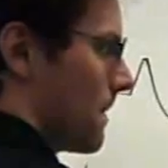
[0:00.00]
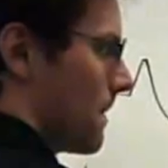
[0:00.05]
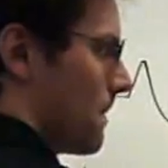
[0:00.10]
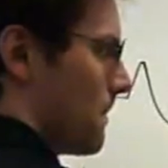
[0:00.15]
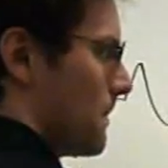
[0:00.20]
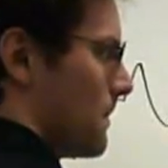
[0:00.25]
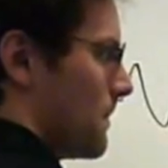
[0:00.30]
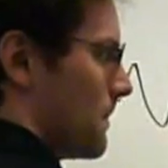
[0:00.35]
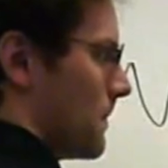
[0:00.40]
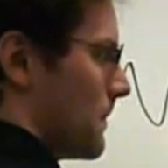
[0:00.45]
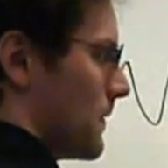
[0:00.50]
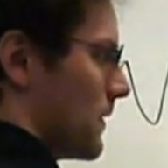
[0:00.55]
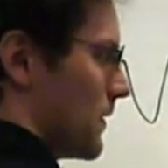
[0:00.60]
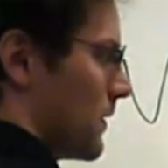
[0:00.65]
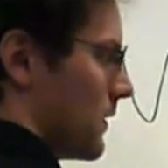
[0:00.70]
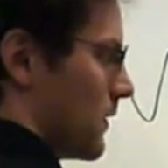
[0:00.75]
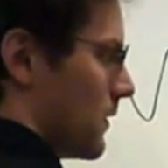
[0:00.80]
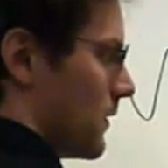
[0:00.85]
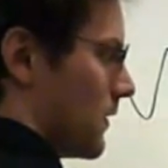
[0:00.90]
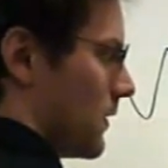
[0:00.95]

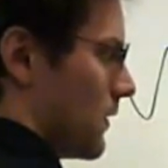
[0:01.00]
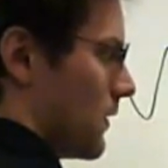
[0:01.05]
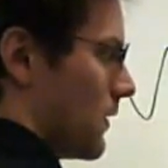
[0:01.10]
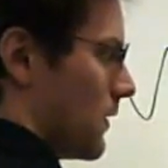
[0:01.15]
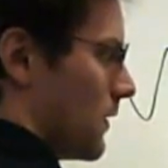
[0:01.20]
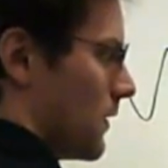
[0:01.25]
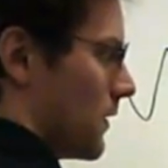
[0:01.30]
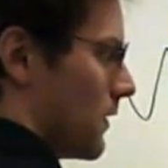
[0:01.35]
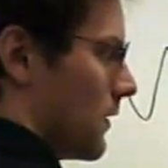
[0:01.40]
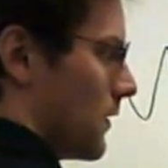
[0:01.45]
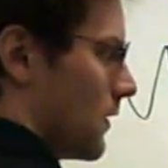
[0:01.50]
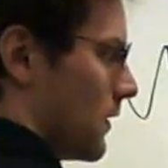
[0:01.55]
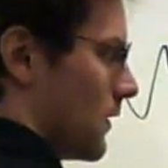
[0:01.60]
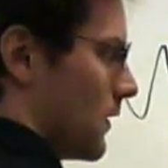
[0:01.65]
(silence)